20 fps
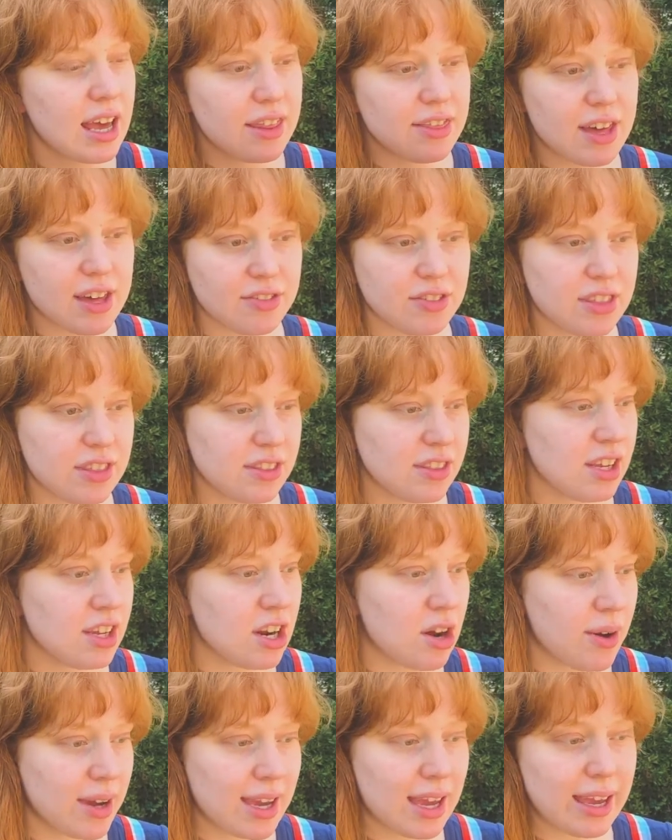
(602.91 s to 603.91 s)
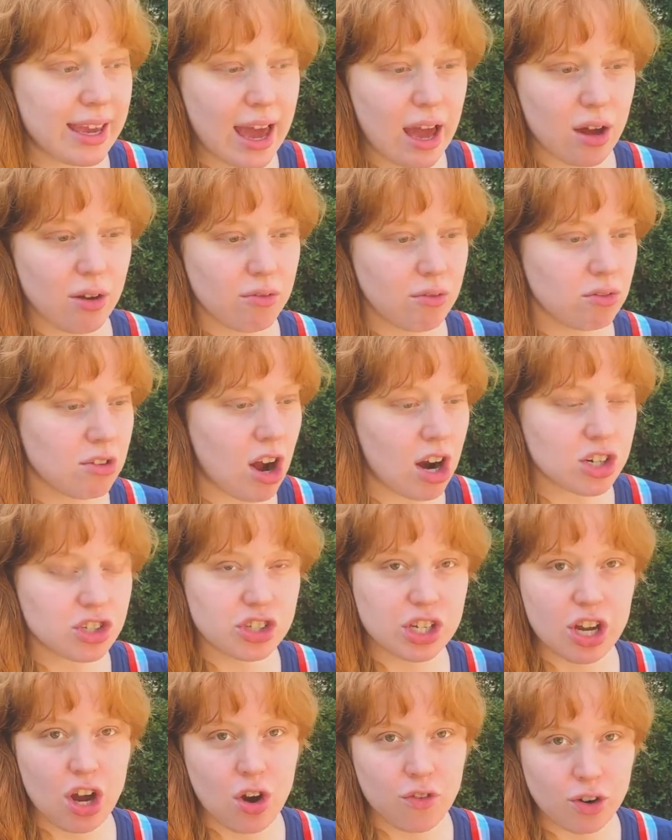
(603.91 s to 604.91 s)
that, you know, it can get
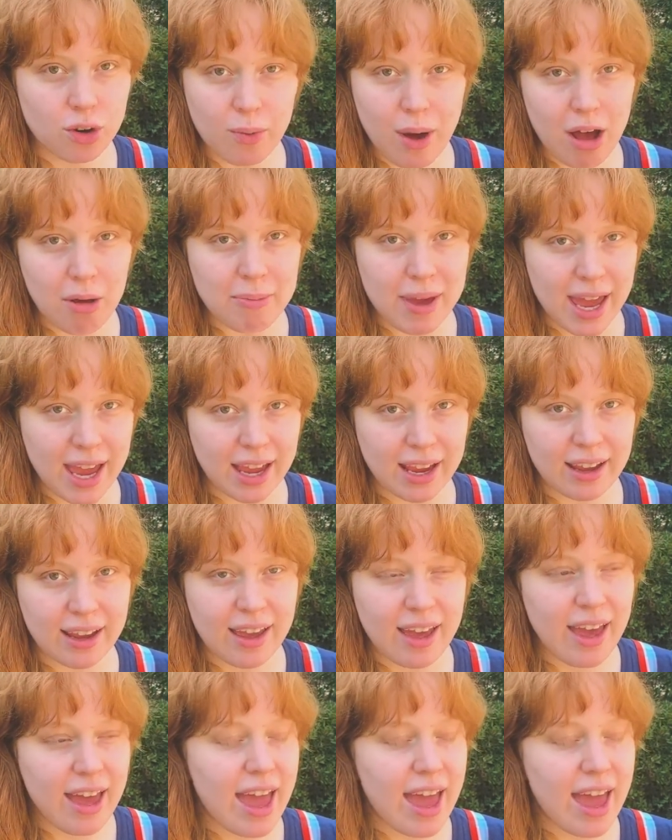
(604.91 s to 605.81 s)
largely overwhelming.